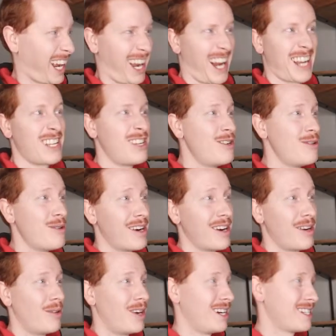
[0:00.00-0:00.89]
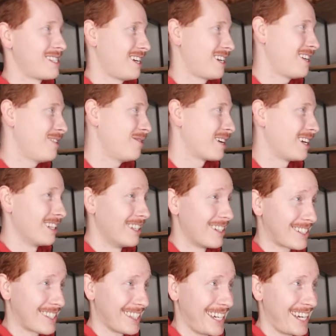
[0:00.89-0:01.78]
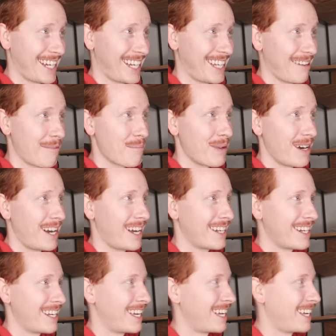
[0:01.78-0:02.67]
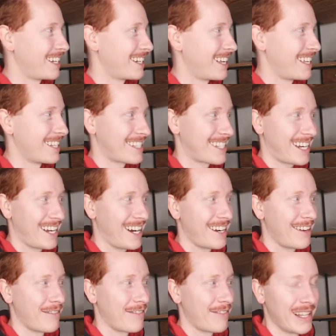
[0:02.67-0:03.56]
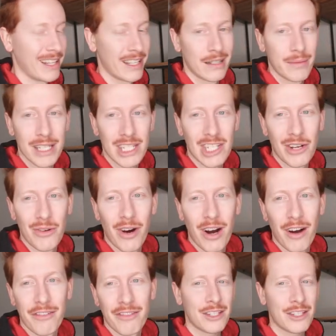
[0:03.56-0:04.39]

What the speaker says: I knew where it was. I knew what it looked like, but it's kind of a little bit too off.